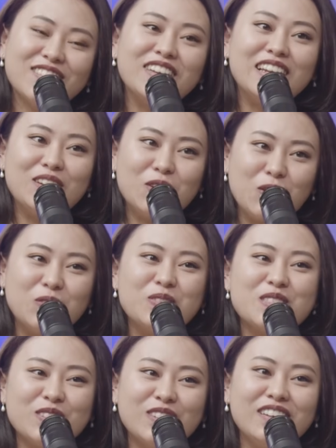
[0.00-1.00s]
really hope
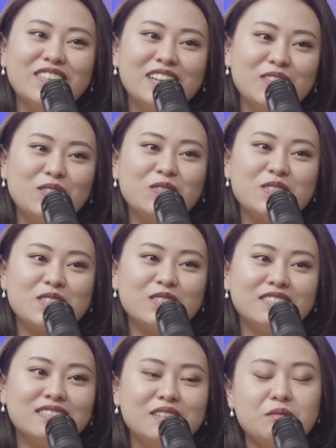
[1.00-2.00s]
so. I really hope
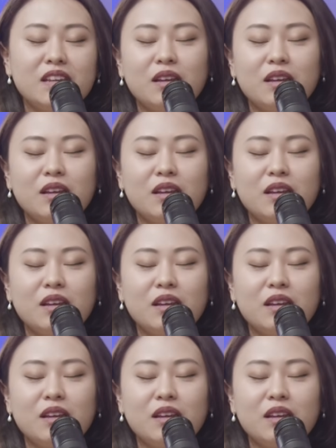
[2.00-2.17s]
so. I mean,